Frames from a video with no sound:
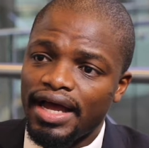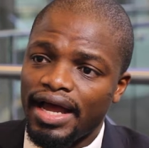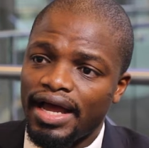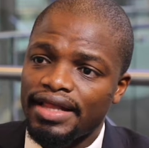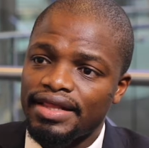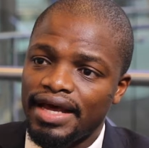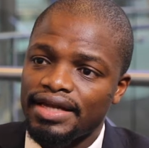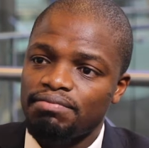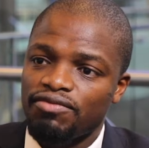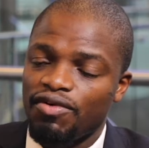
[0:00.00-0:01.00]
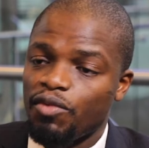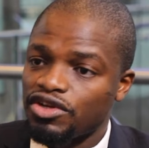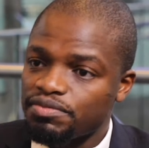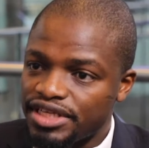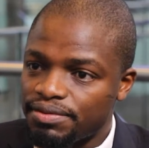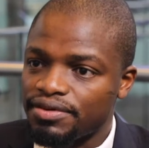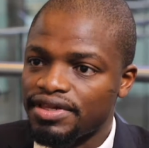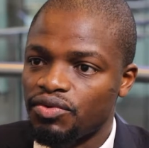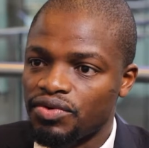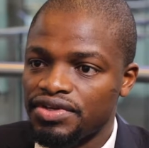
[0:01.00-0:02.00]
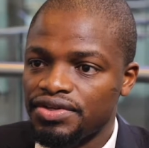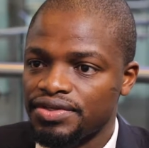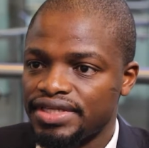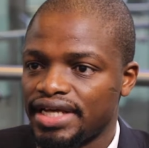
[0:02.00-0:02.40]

that for most people they will use